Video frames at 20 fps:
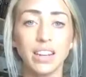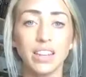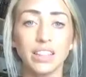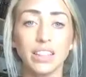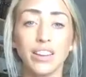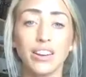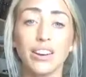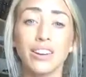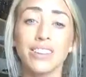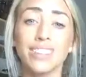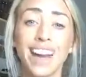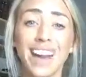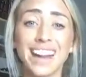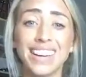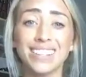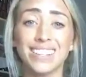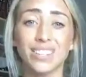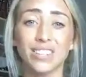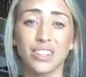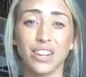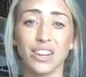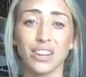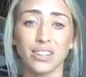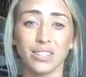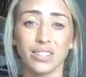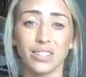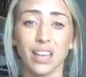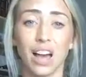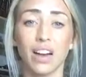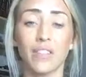That are nice to
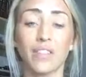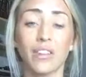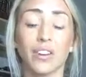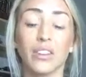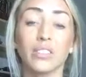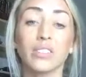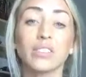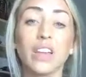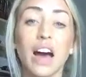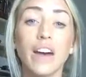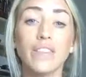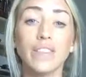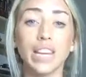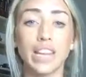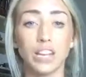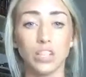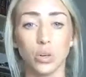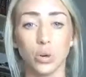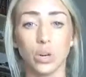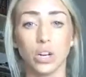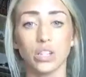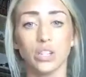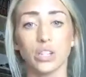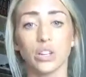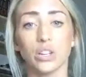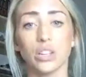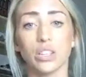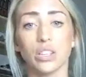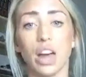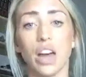yourself, that are loving towards
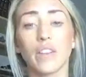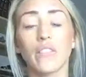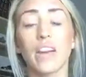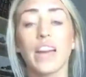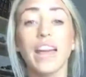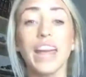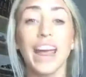yourself.